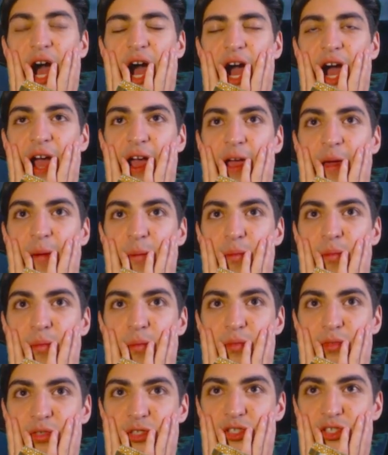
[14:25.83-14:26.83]

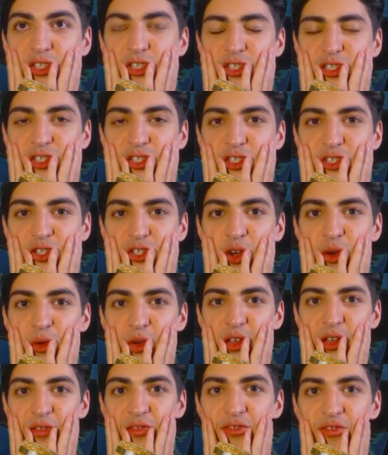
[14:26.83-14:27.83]
I'm so so
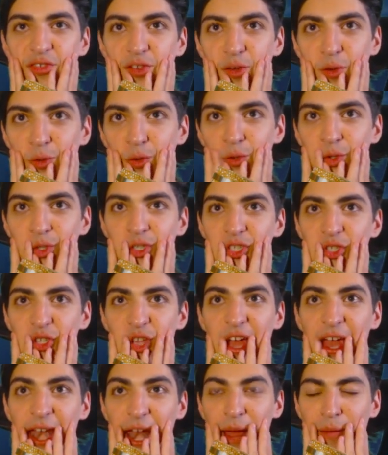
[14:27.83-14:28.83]

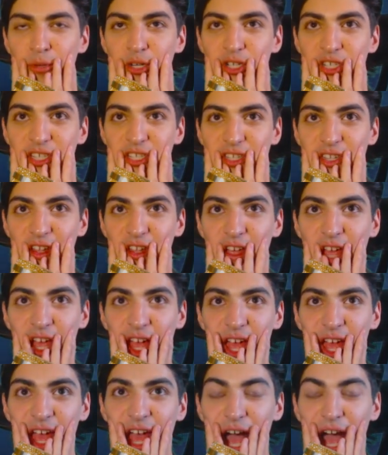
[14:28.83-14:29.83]
confused and I'm just
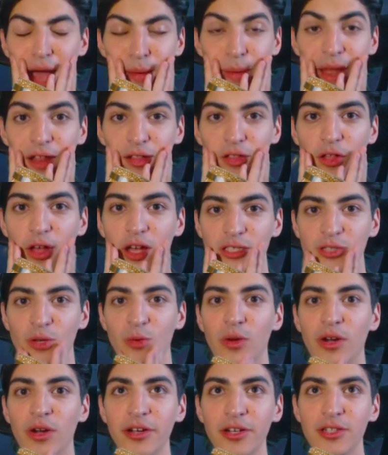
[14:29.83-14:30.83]
I'm at a loss
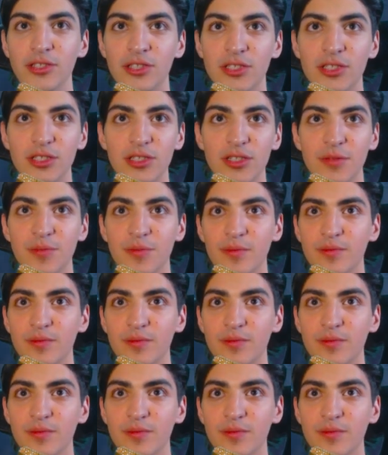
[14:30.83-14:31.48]
of words.